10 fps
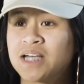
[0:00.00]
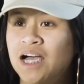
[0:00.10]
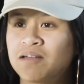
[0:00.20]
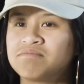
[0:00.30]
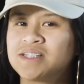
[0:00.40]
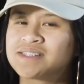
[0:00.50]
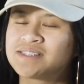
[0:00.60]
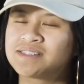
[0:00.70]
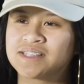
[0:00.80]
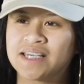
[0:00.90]
time. It
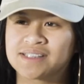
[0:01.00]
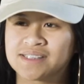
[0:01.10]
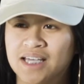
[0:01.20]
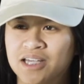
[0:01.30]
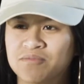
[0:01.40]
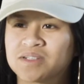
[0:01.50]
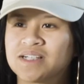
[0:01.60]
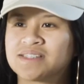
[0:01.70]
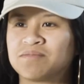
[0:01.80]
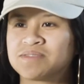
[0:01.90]
still takes time
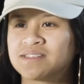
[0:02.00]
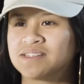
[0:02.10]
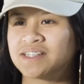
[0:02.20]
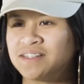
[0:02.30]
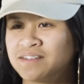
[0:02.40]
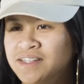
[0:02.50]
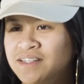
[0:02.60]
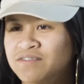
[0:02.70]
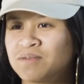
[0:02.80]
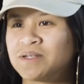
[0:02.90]
because I'm still healing from